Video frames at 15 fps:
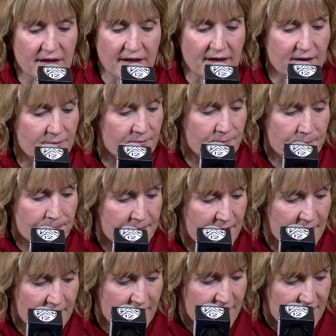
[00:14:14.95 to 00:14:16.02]
Yeah.
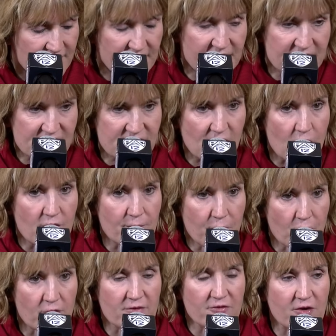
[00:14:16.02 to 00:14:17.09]
It is so
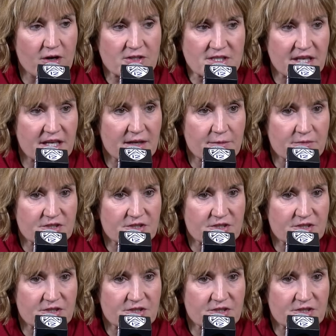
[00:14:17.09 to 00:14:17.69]
important for our team.